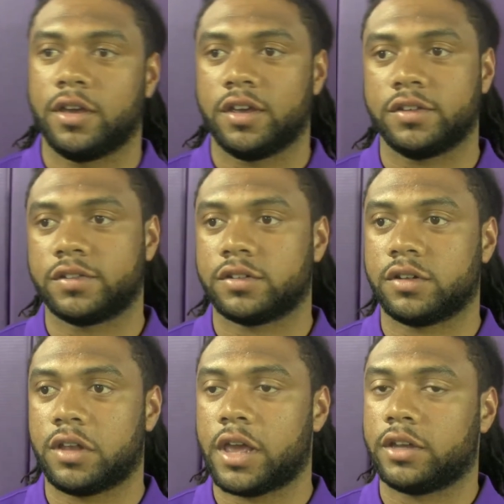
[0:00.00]
It's
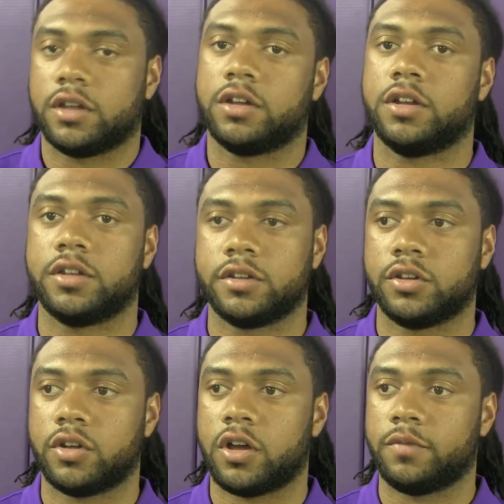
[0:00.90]
like none other.
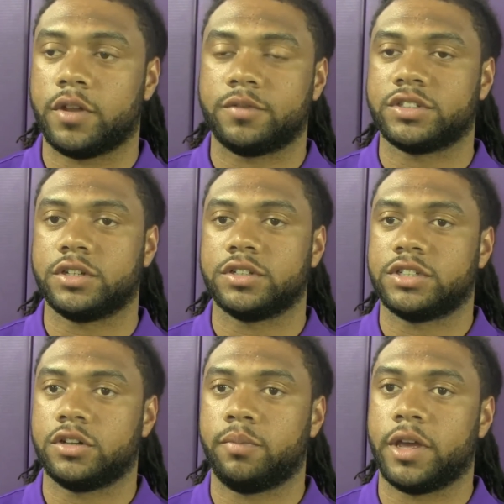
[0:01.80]
You know, I've never seen a
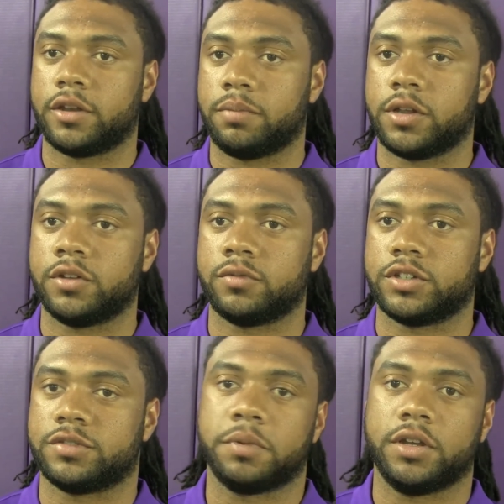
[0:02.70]
tailback that plays with
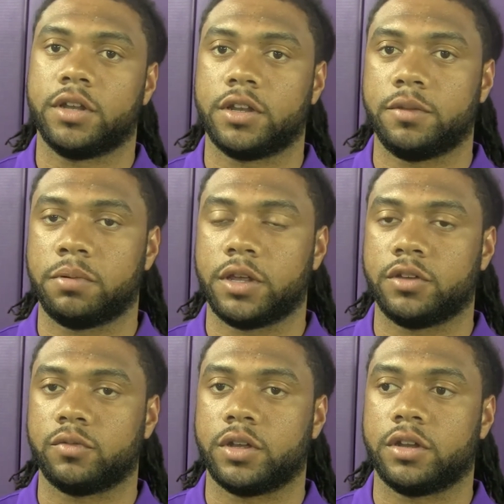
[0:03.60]
the speed that he
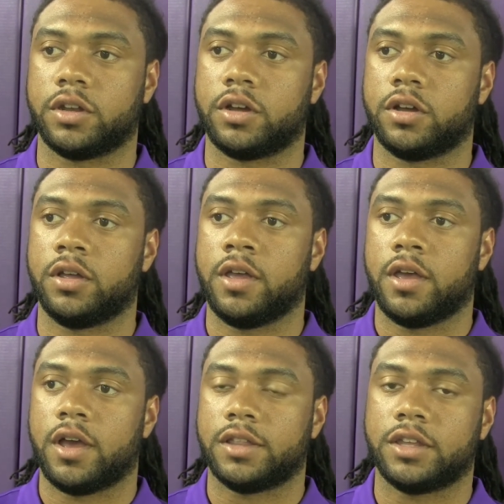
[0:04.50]
plays with. And I
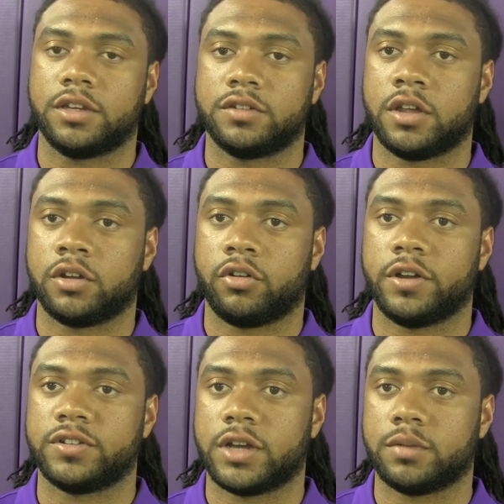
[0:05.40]
think he's done a
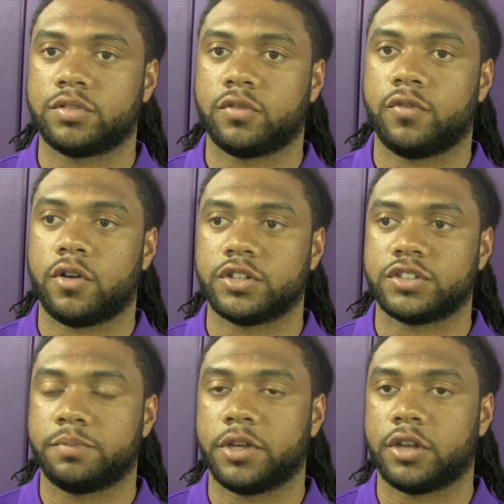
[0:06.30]
great job so far
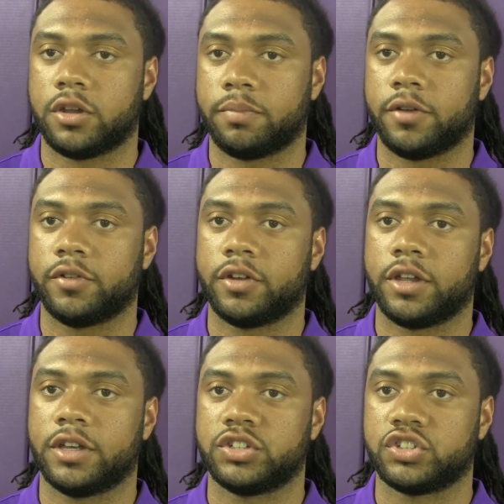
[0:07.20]
just picking up
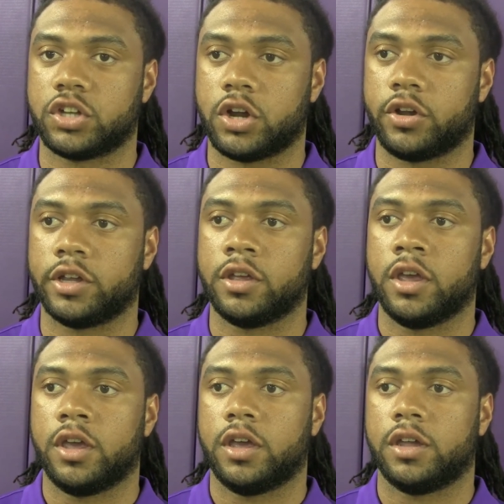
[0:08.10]
everything and just learning.
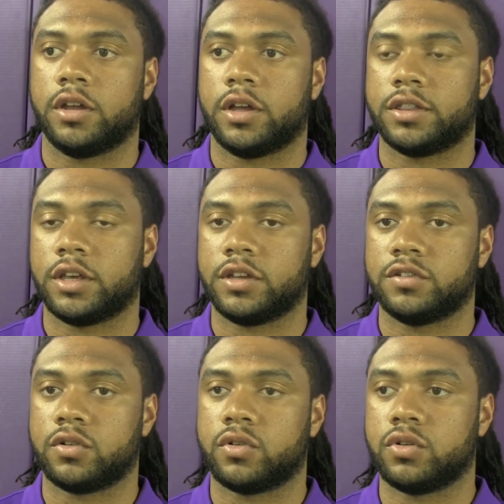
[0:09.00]
And I think
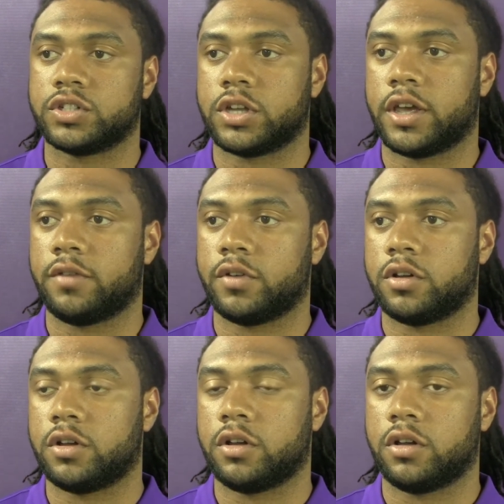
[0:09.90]
he's on course to have
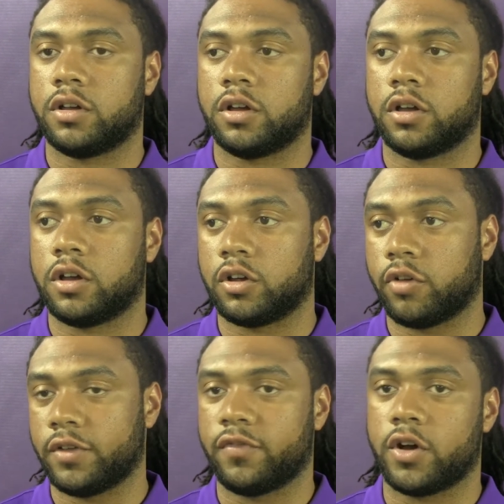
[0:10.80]
a
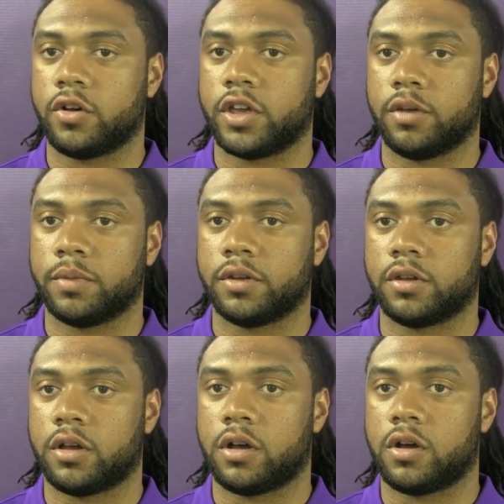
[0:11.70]
great fall camp
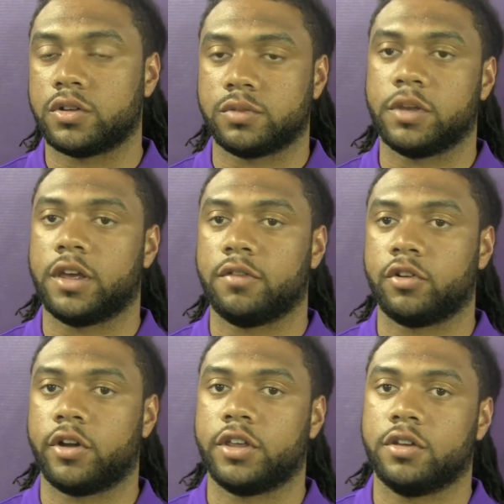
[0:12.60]
and ultimately
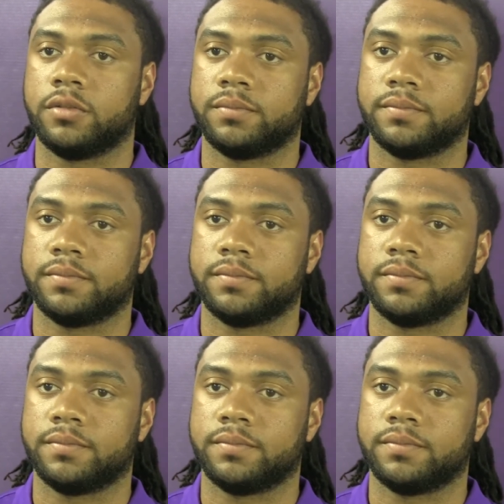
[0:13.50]
have a great year.